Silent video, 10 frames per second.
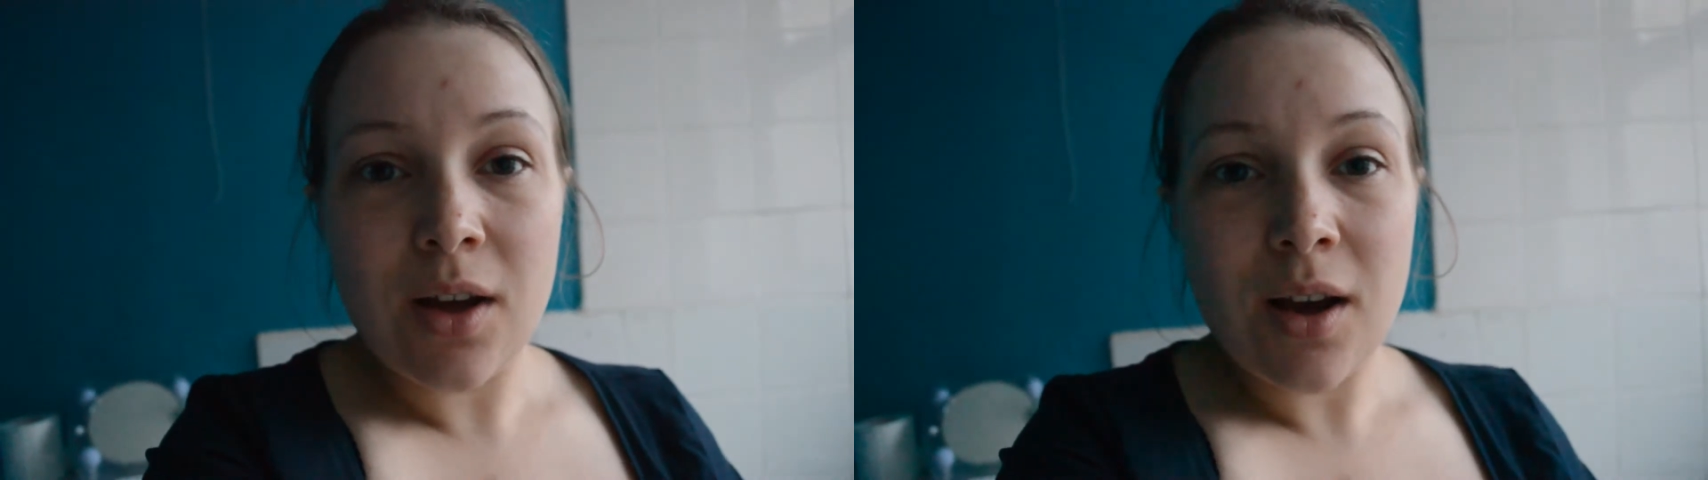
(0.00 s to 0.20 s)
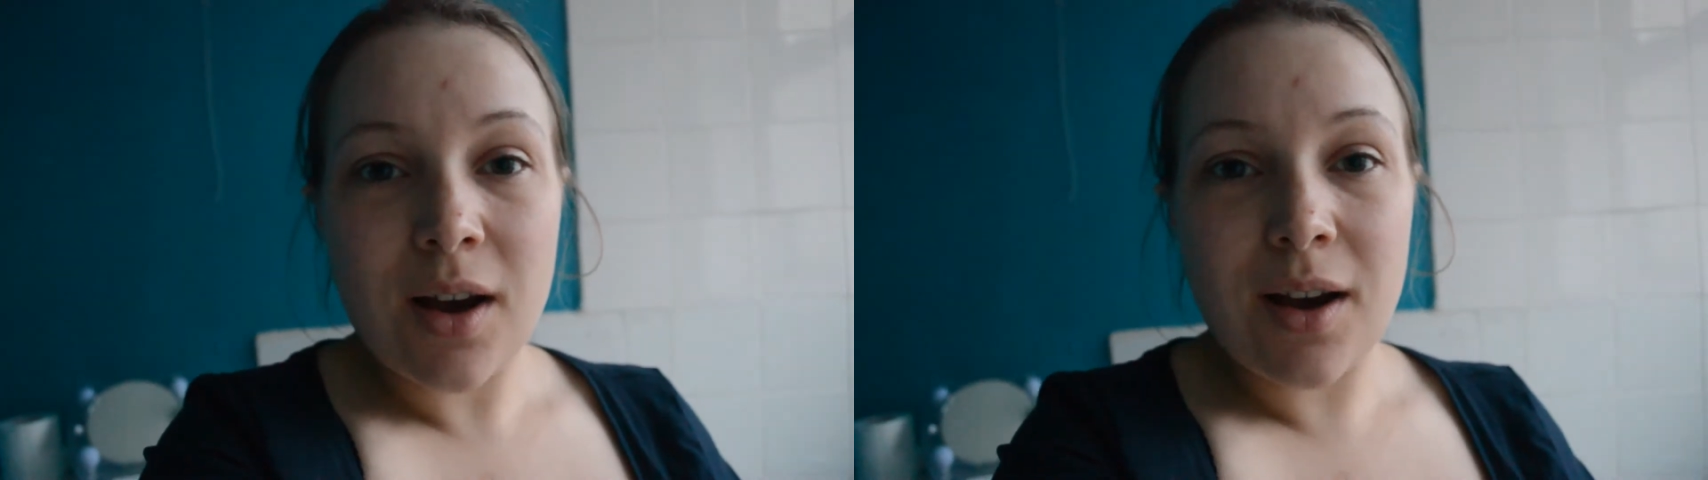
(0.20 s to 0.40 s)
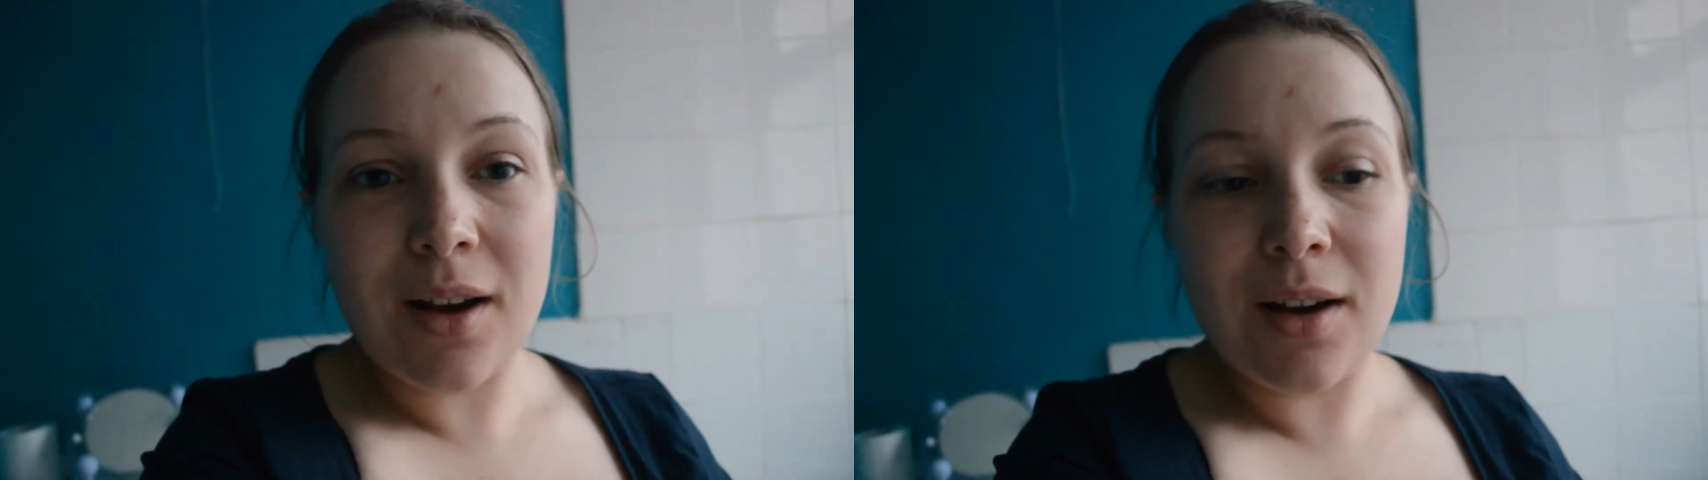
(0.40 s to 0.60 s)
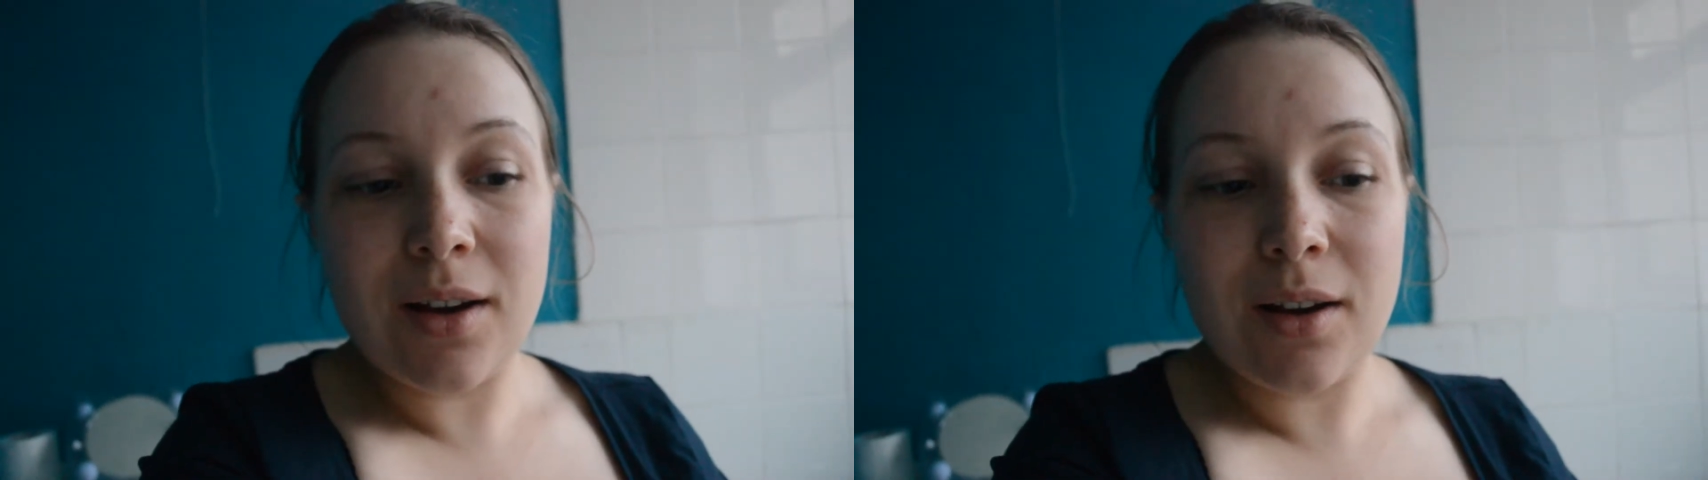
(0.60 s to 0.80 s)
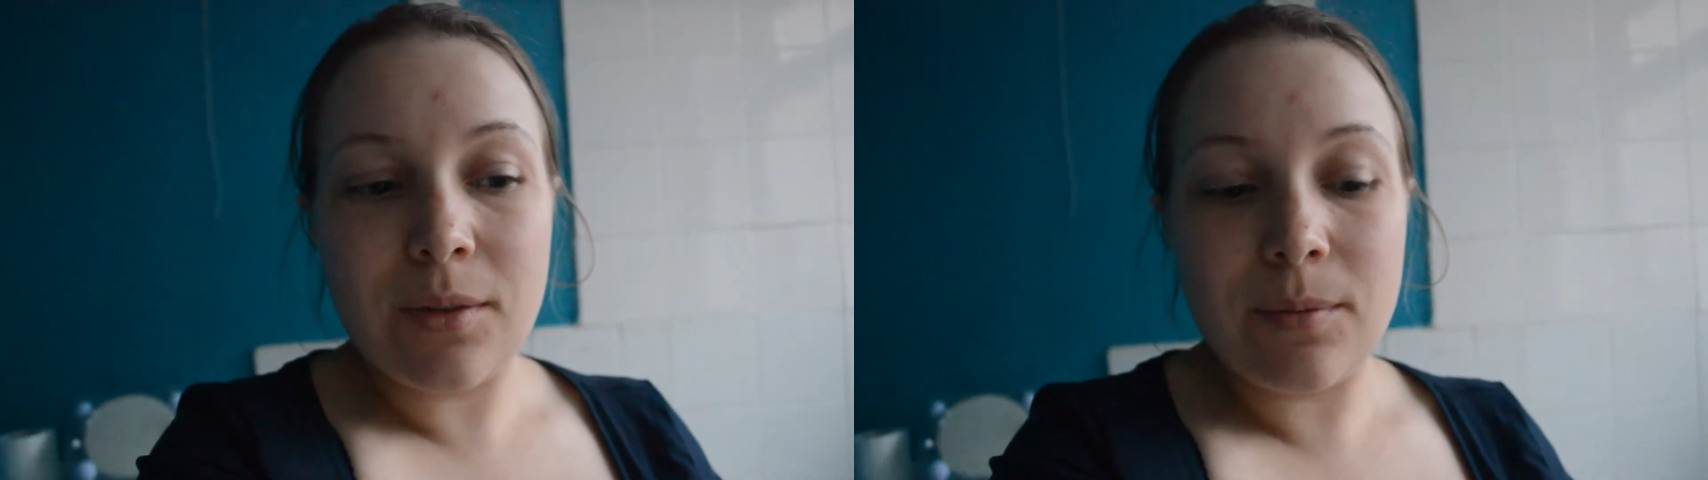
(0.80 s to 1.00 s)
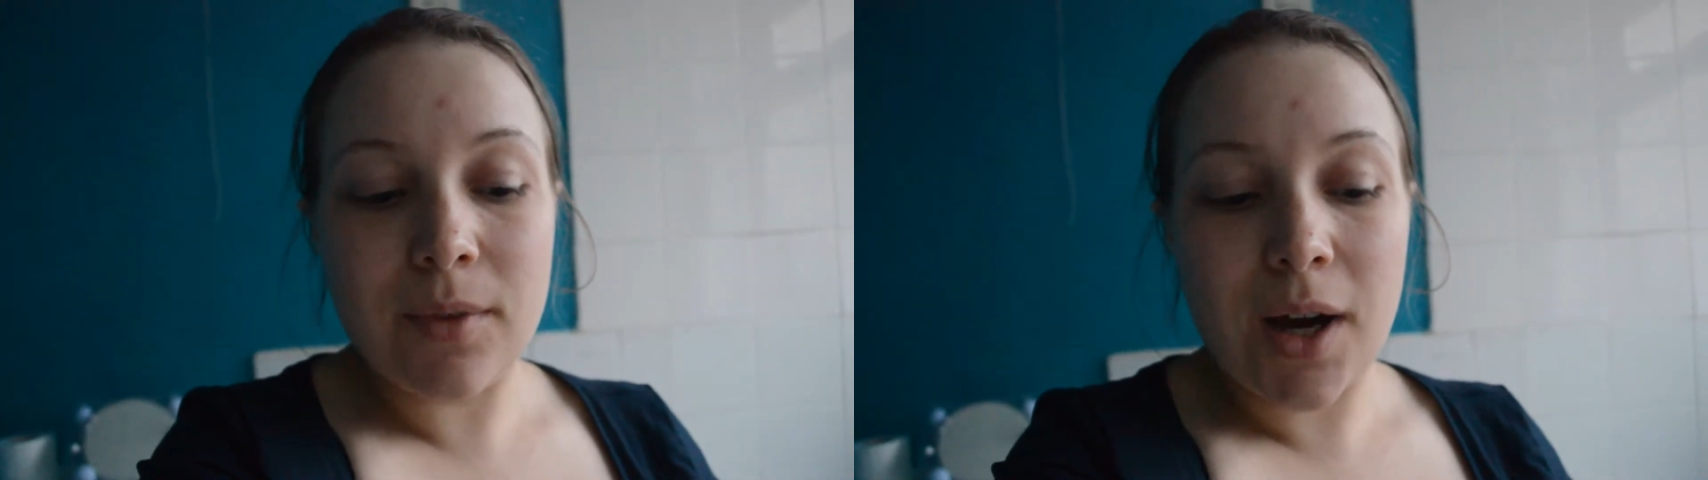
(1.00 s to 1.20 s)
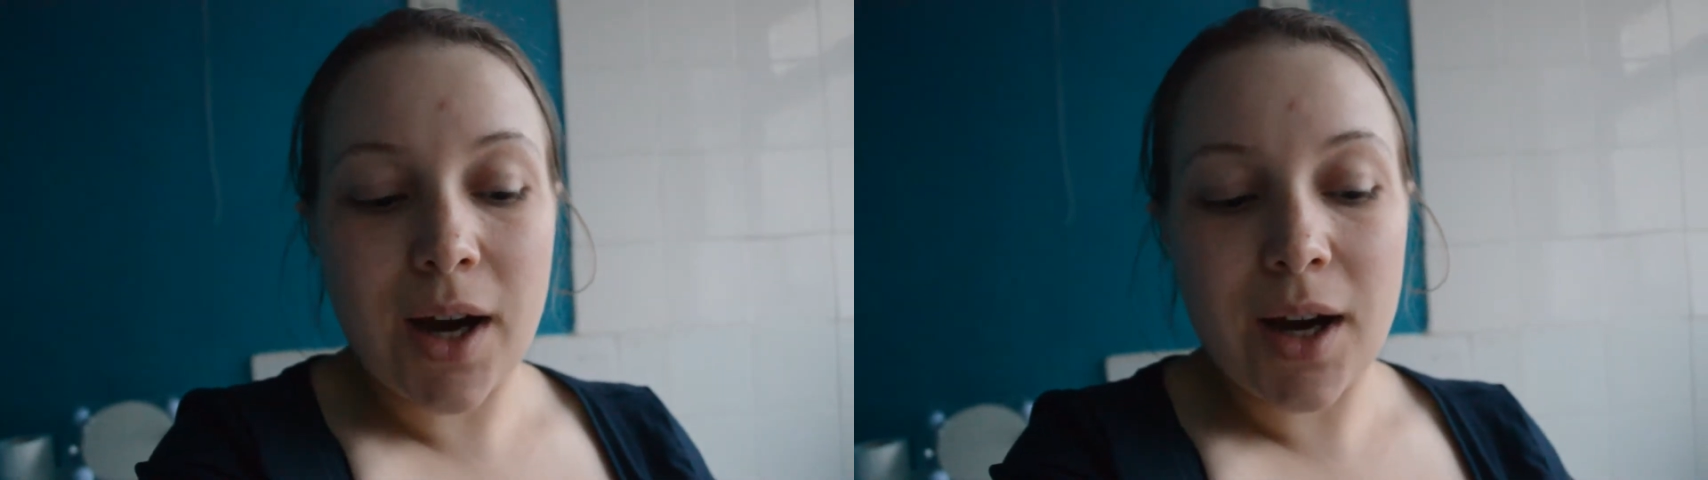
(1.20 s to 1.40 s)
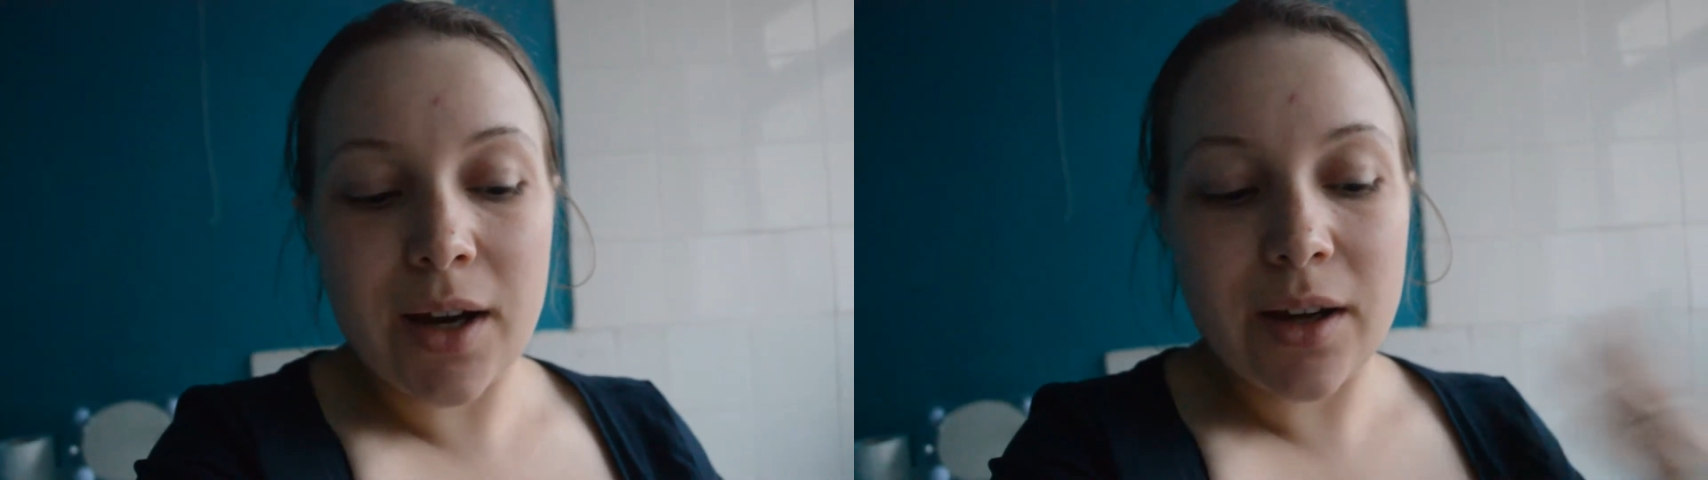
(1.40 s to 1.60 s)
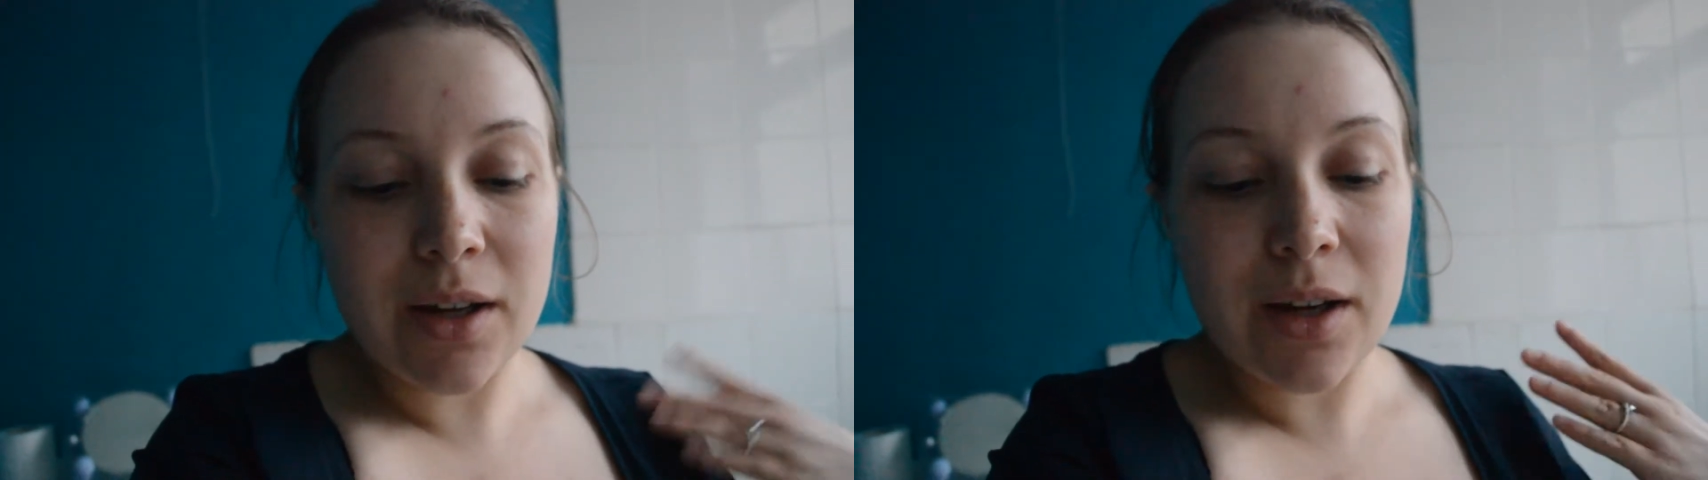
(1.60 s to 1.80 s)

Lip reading: I